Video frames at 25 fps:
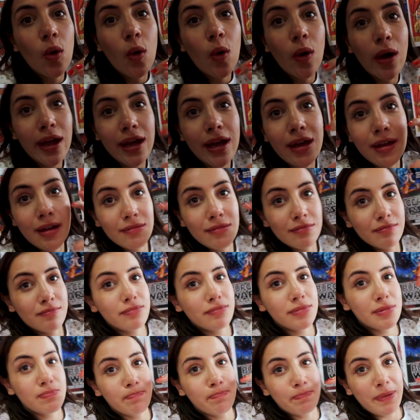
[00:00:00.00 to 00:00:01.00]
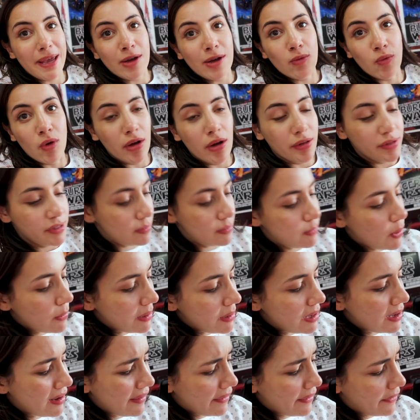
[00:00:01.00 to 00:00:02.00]
quite big ones,
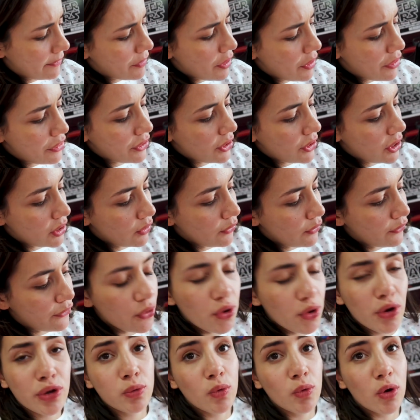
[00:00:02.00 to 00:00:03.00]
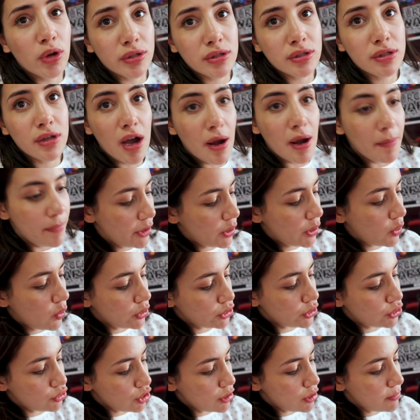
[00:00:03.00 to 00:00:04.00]
probably like the third or fourth ones up, the
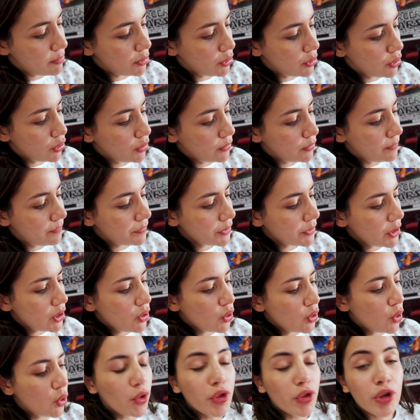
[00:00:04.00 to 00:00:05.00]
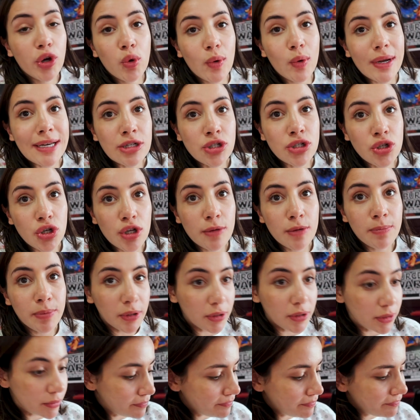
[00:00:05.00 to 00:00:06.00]
quadruple or the
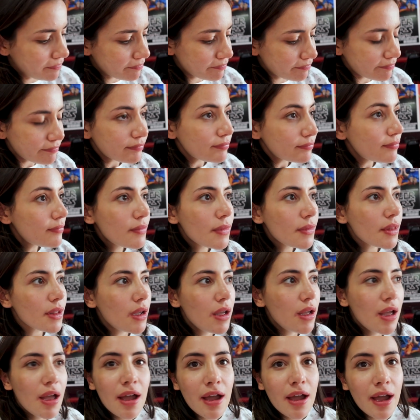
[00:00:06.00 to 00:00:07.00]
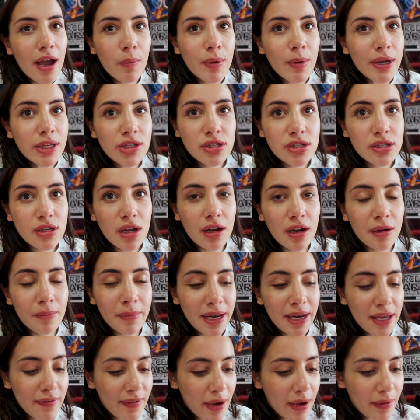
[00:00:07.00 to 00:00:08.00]
quintuple. And we just can't
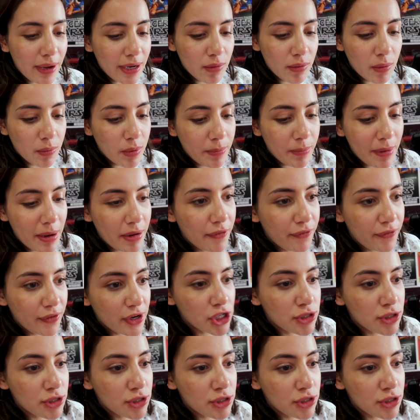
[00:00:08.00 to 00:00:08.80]
believe how anyone would be able to